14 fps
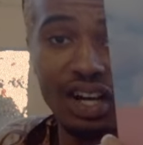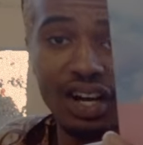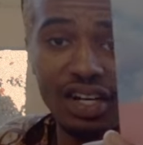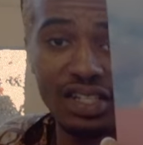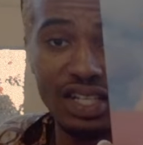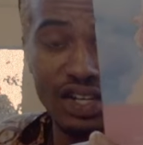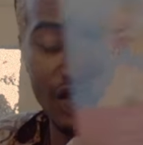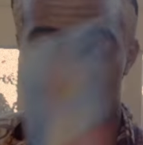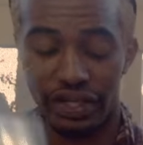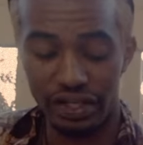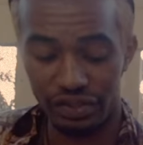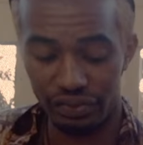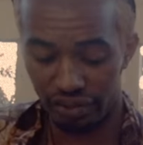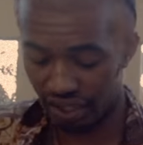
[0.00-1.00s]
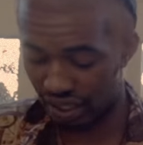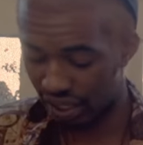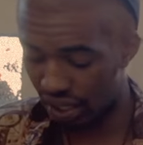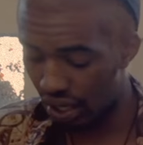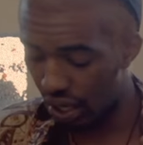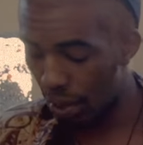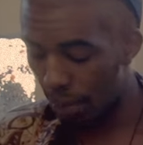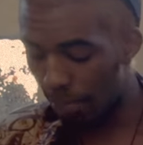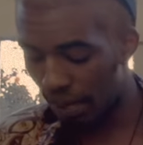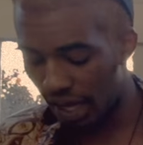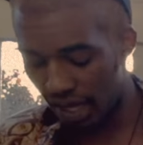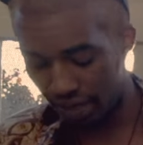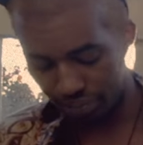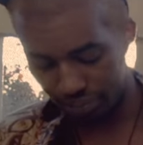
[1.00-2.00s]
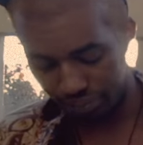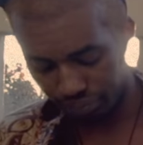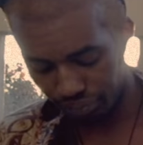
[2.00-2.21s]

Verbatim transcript: our Sagittarius reading. But